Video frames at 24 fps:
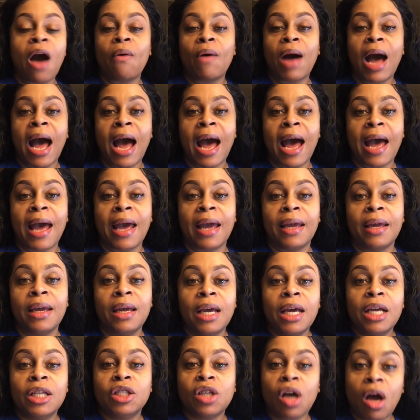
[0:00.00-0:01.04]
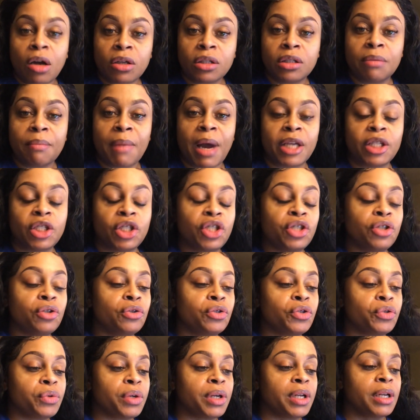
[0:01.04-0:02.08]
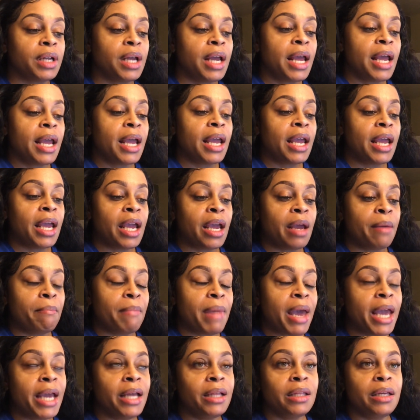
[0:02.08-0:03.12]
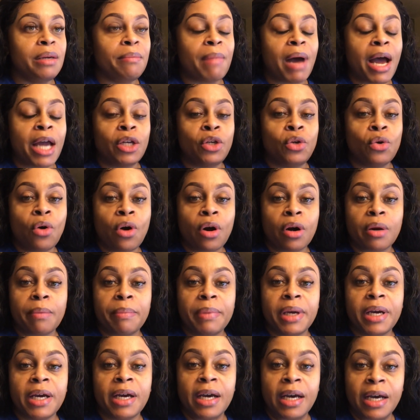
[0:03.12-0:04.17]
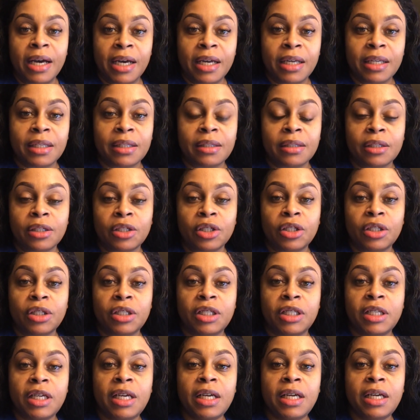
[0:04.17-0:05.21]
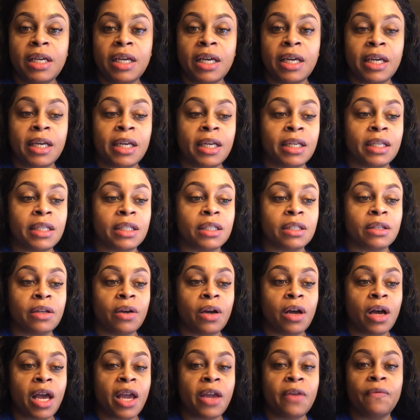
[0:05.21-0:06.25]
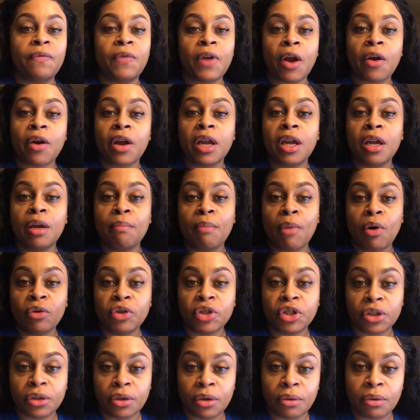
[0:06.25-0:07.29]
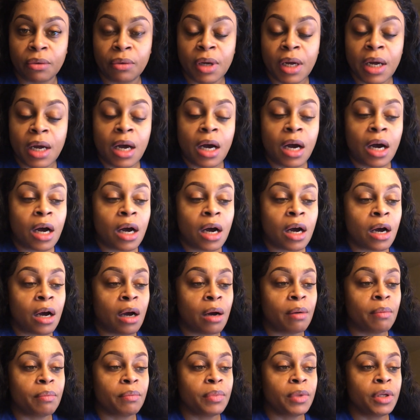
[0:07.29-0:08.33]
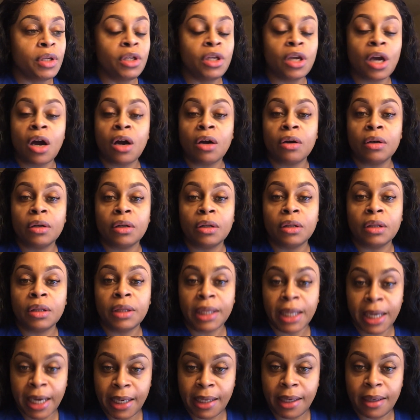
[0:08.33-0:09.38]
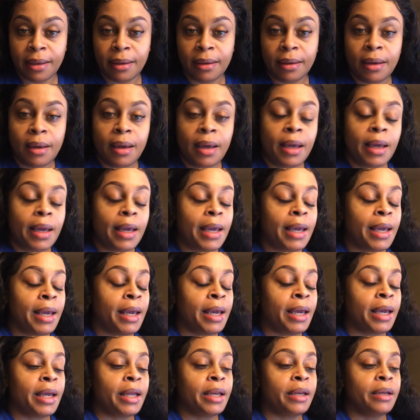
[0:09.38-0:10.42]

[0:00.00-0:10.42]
I talk to my children, and mainly my daughter, because she is a very emotional young lady, and